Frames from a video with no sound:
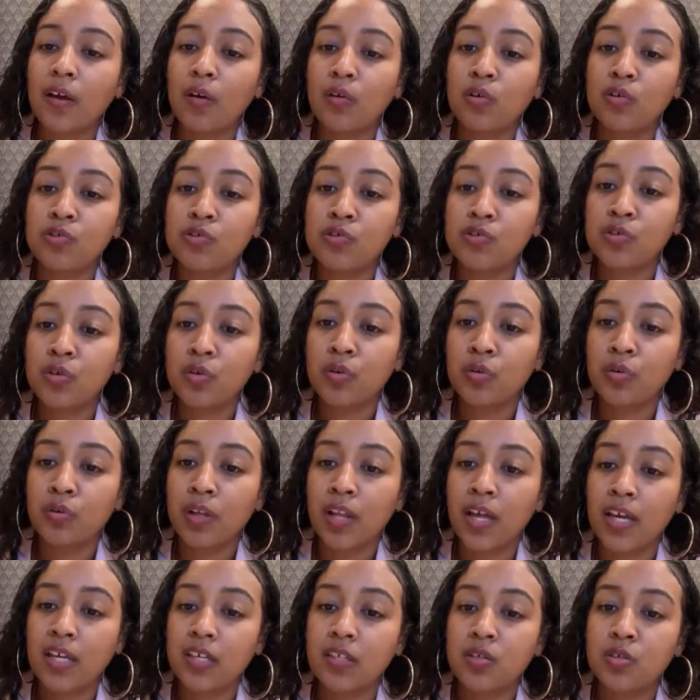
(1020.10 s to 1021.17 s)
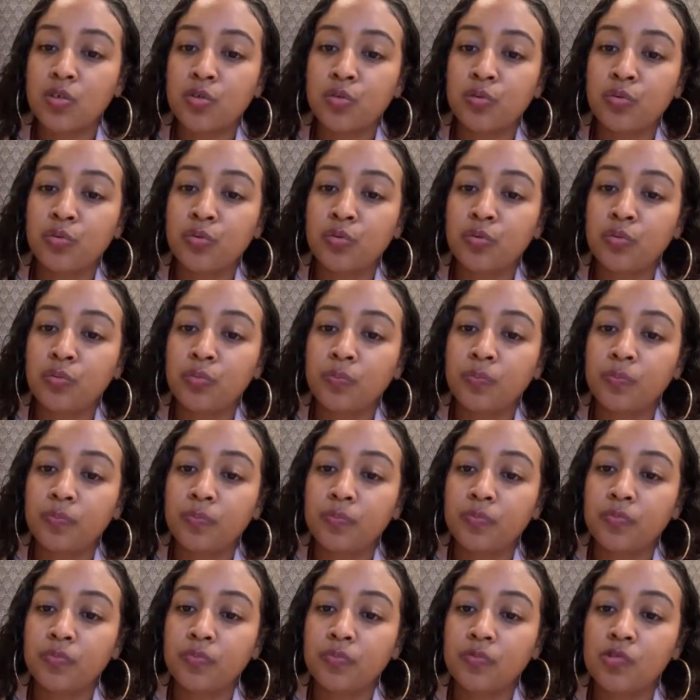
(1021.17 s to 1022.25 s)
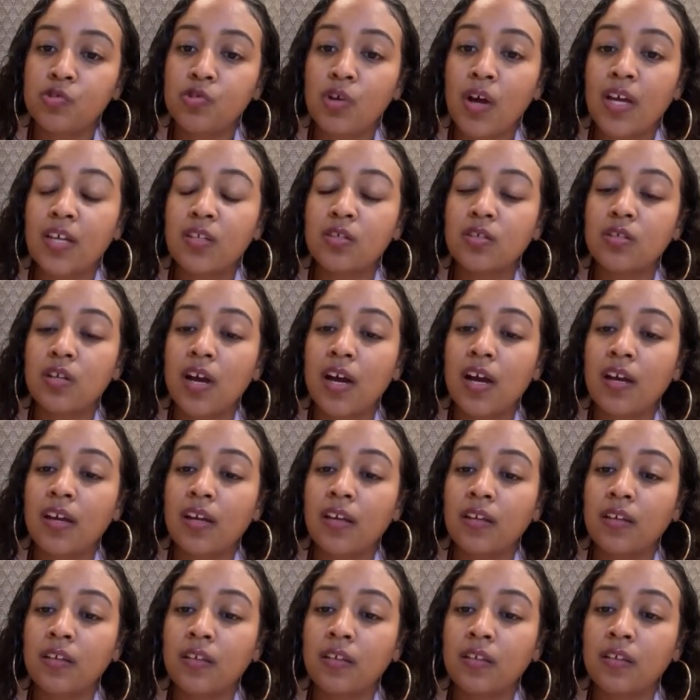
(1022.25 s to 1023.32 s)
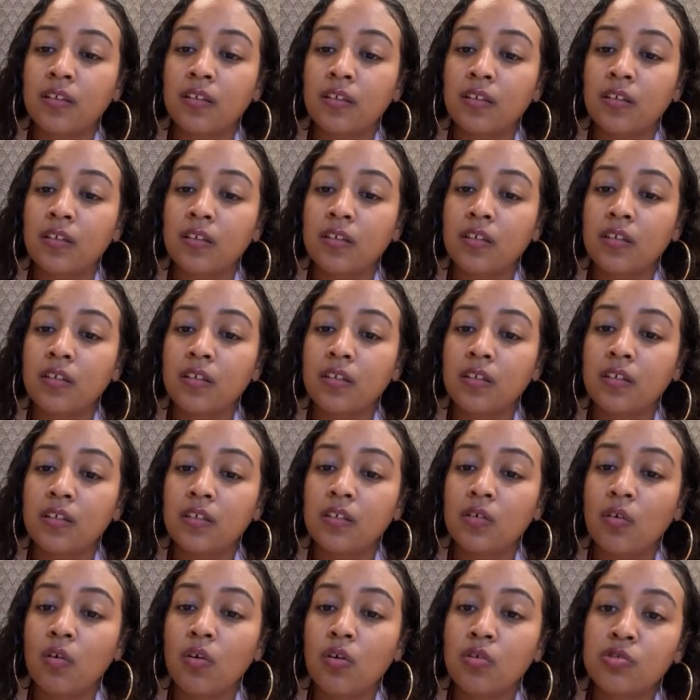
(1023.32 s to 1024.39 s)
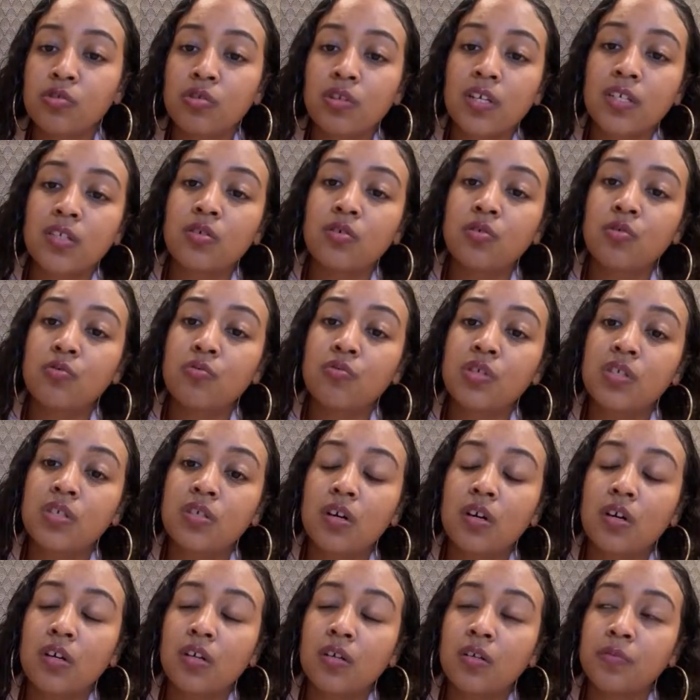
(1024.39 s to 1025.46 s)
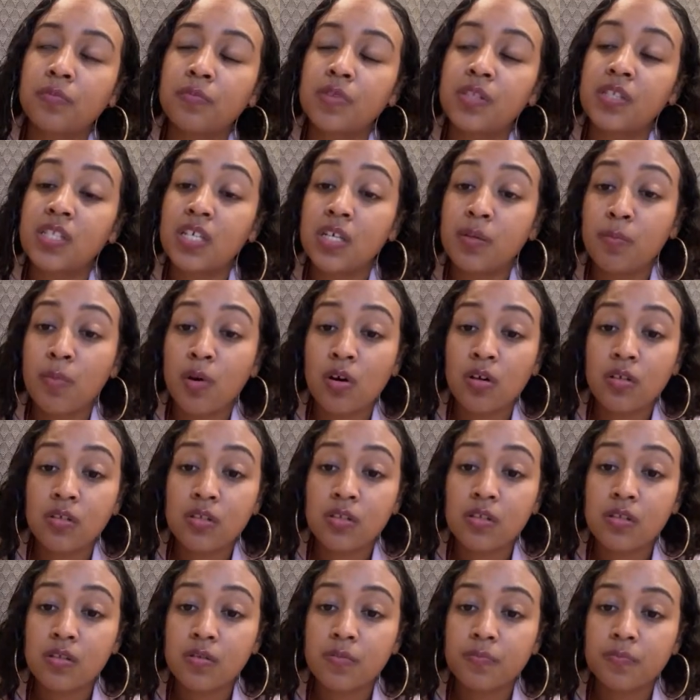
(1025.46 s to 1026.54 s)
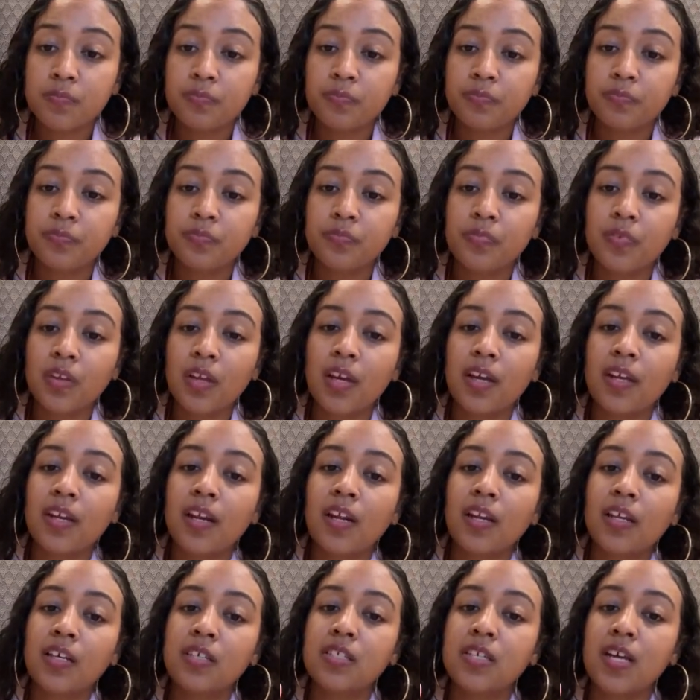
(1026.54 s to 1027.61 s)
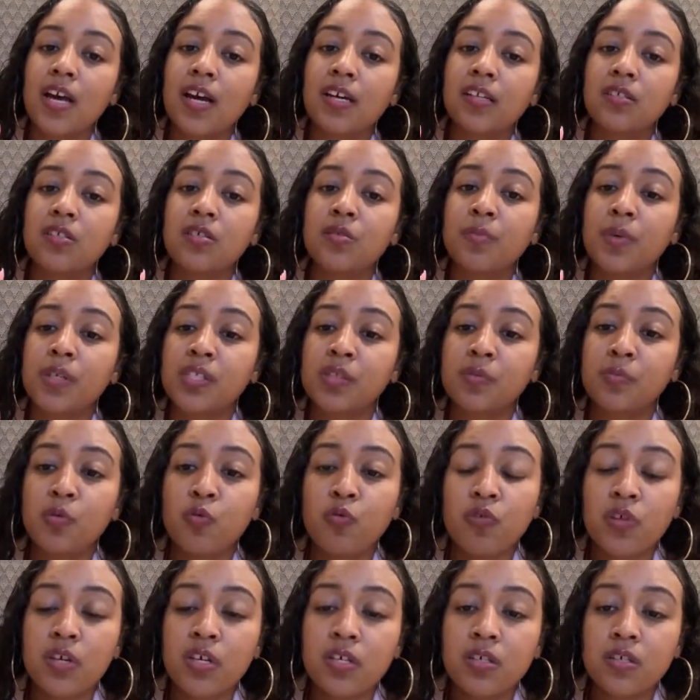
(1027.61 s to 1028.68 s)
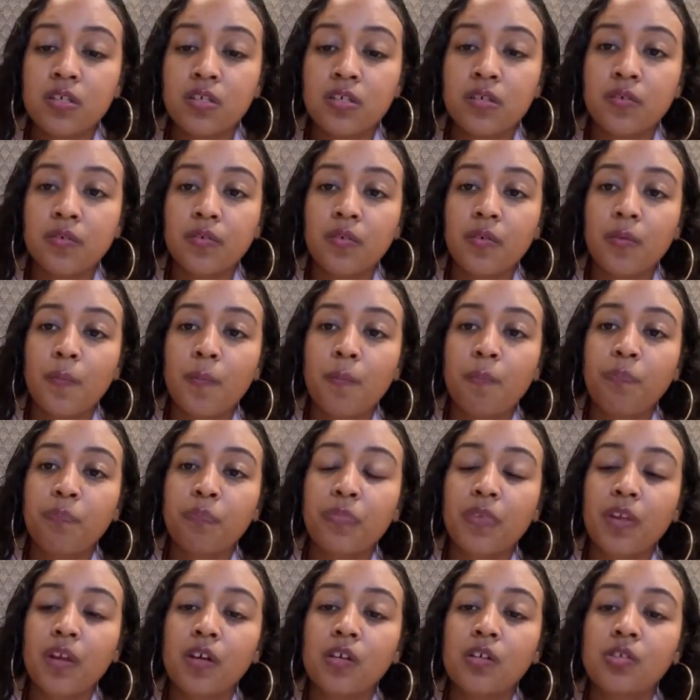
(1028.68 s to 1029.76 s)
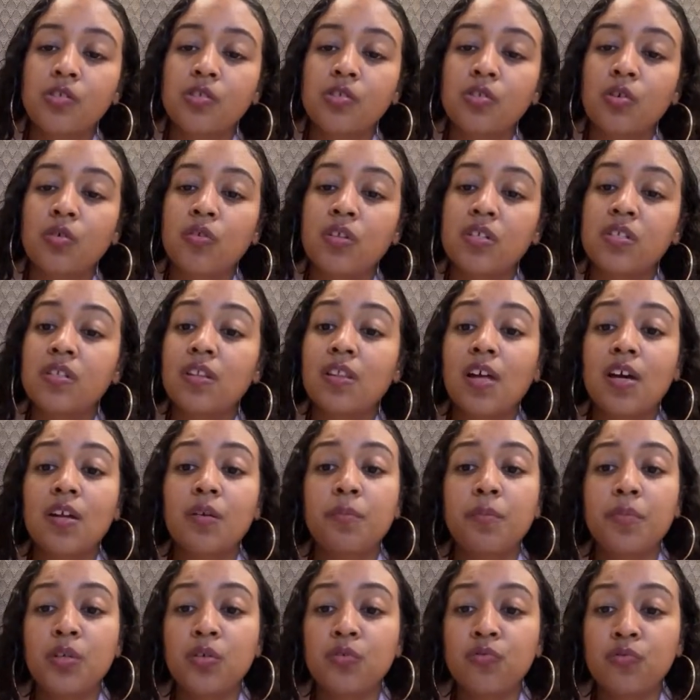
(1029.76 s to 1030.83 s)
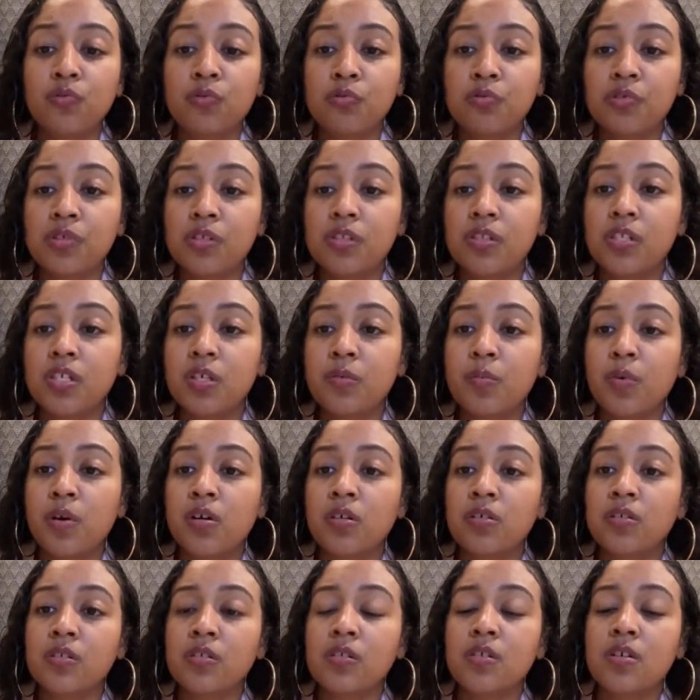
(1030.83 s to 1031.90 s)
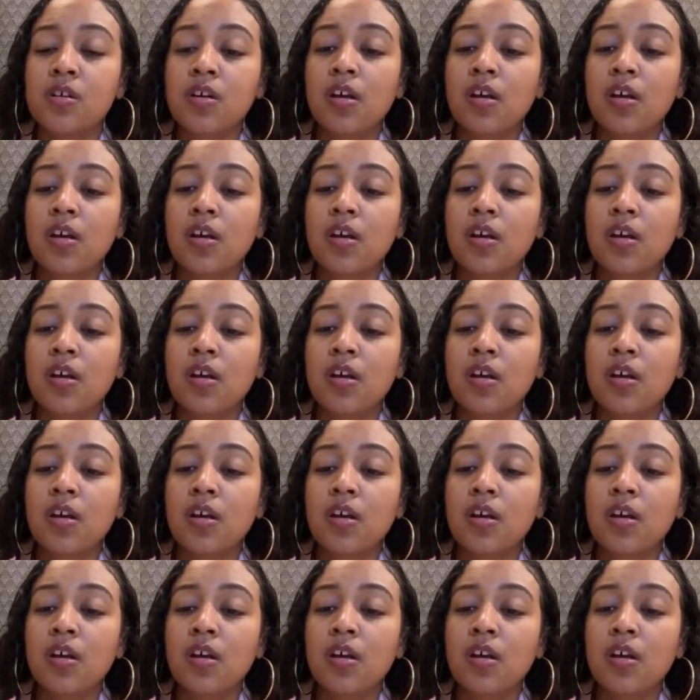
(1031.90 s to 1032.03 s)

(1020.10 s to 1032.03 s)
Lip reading: also like to, so I also like to do sea moss, and I like to add it to my smoothies. So there's a lot of minerals in sea moss.